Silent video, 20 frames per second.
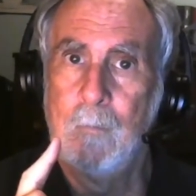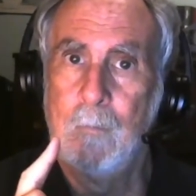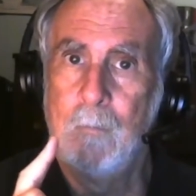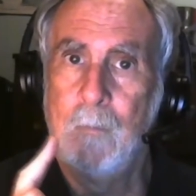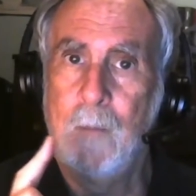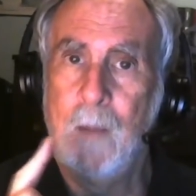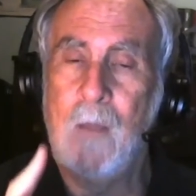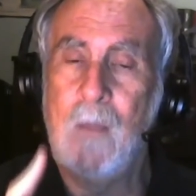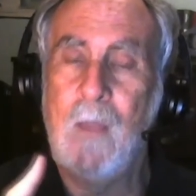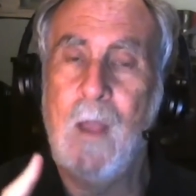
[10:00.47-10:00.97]

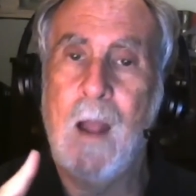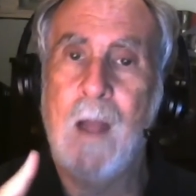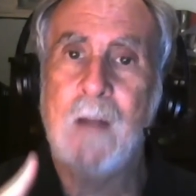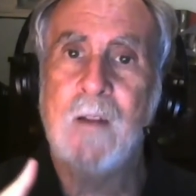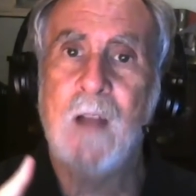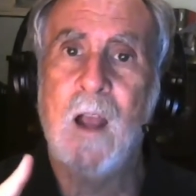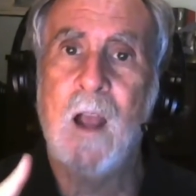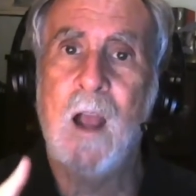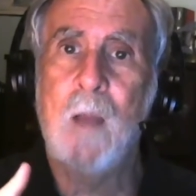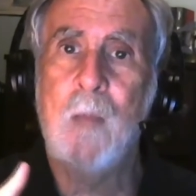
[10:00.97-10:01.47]
By that
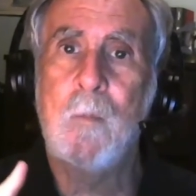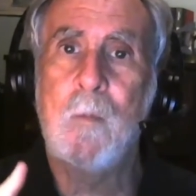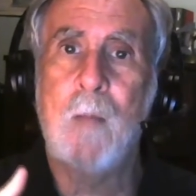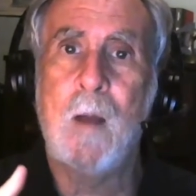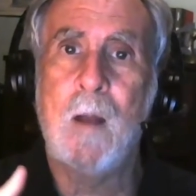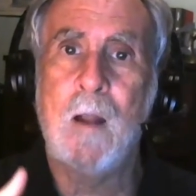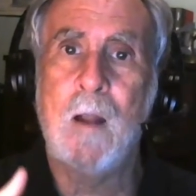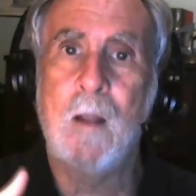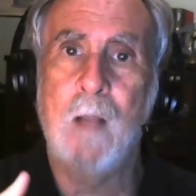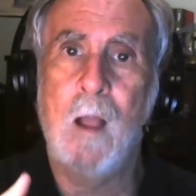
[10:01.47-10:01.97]
time in
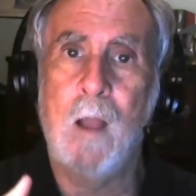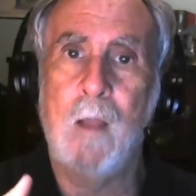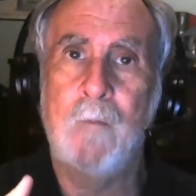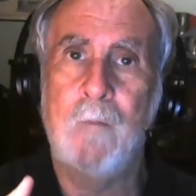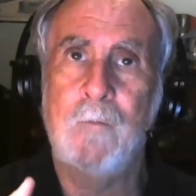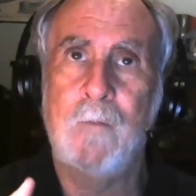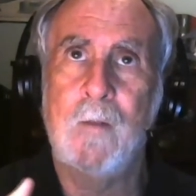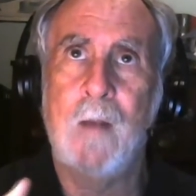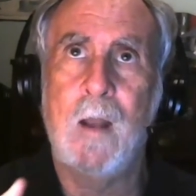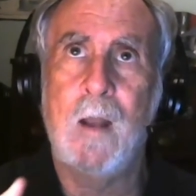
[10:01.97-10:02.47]
my life,
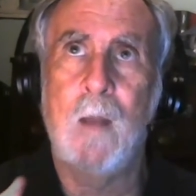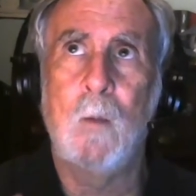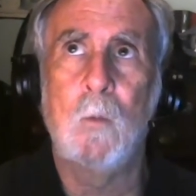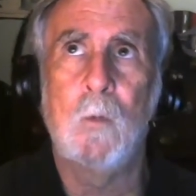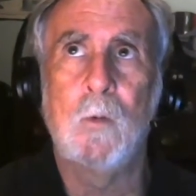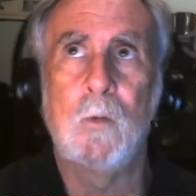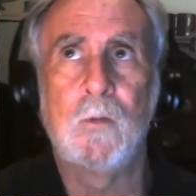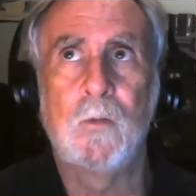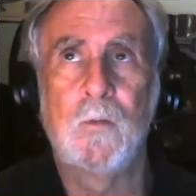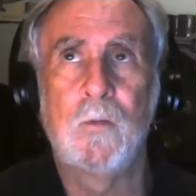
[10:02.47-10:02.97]
and I
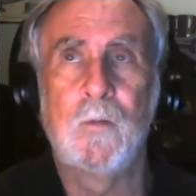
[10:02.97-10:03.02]
was